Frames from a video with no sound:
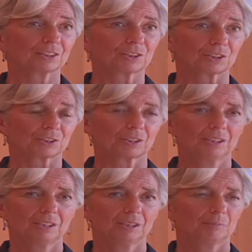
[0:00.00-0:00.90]
such,
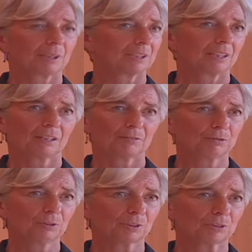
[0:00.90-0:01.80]
but I have
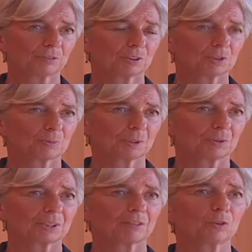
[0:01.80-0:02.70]
full confidence
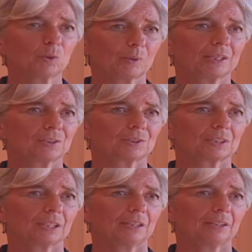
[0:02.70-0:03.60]
because I've
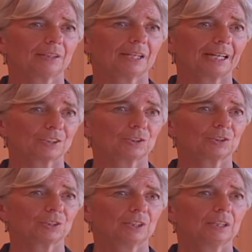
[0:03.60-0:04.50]
always uh,
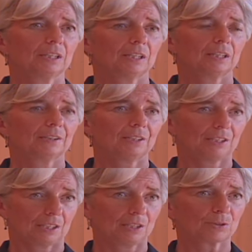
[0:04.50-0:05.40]
acted uh,
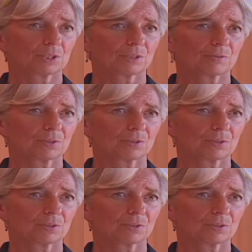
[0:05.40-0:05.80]
in the interest of